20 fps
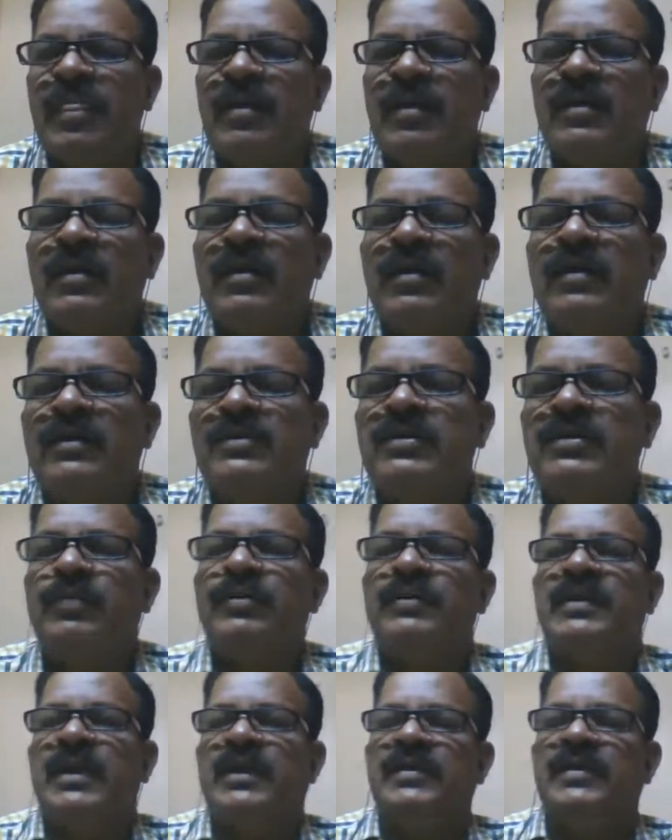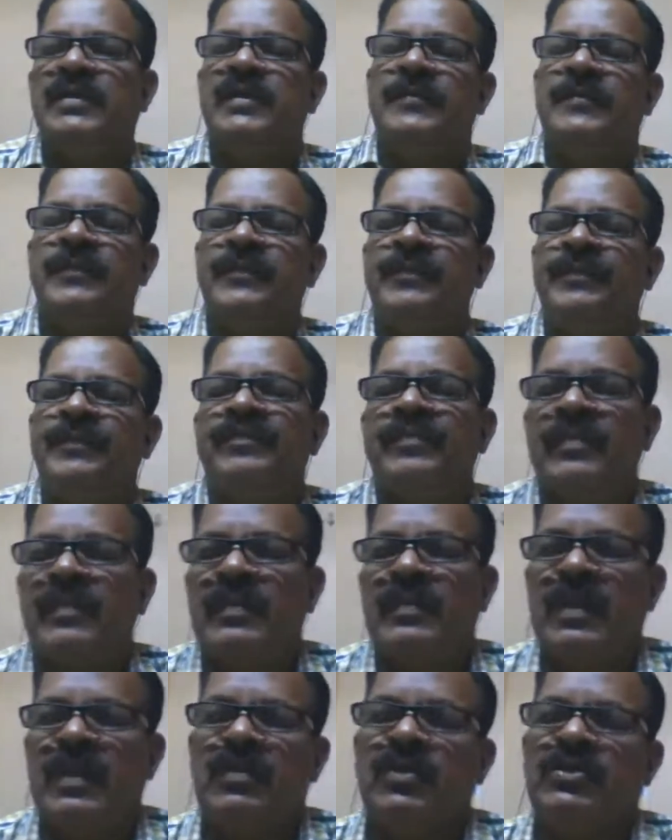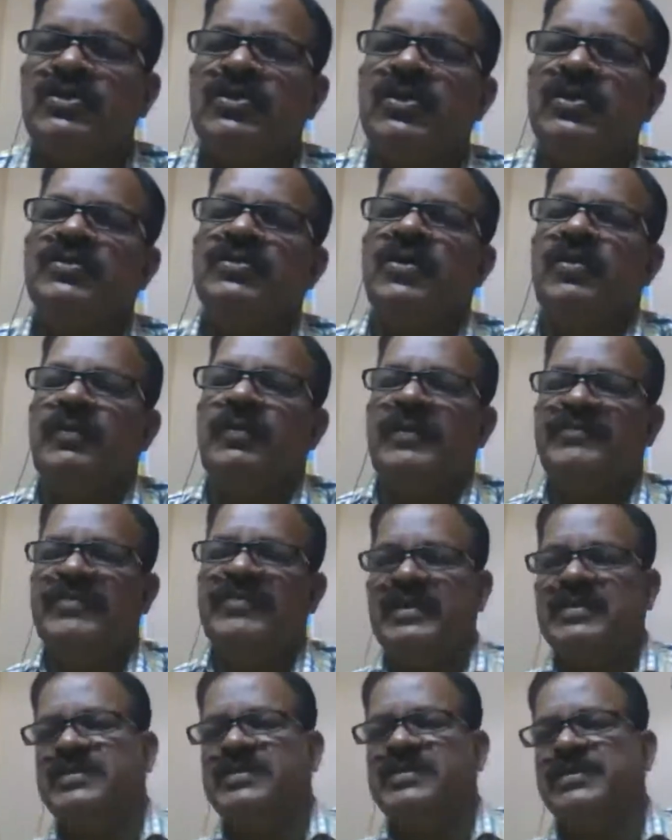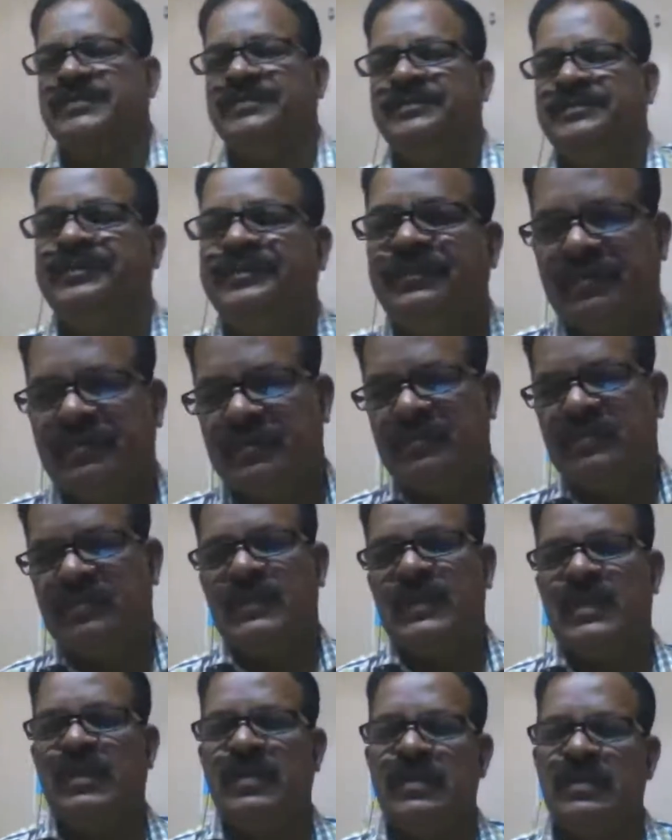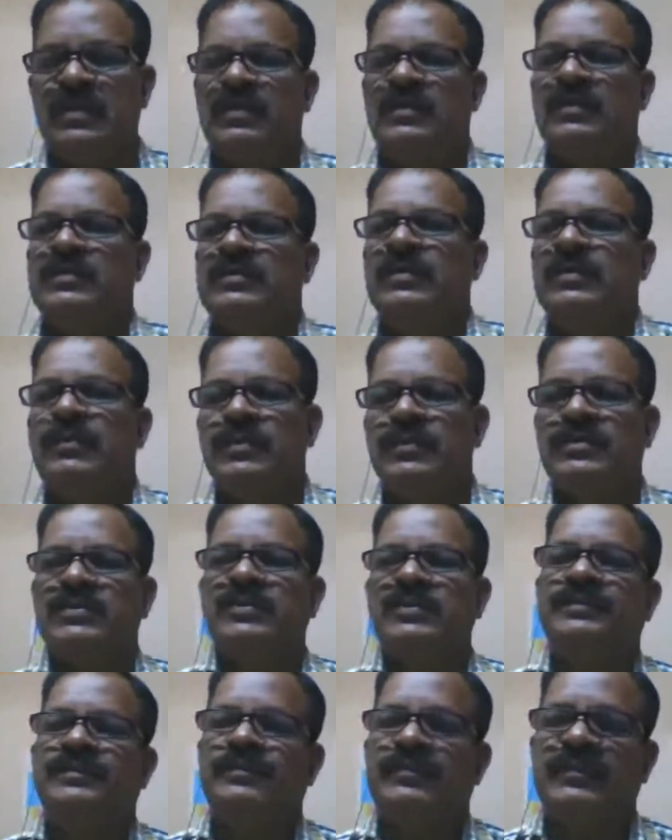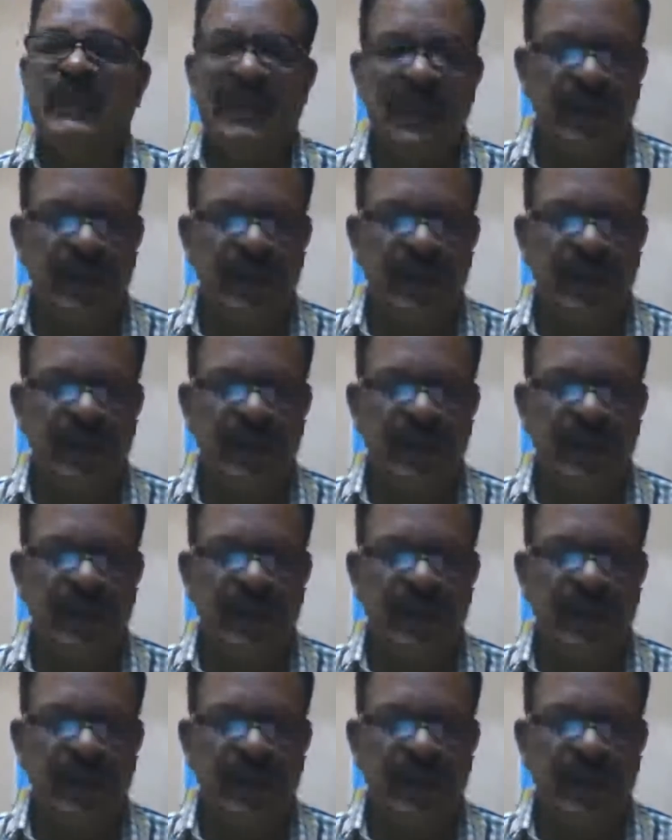Uh, suppose there is a um, construction of a factory. Suppose the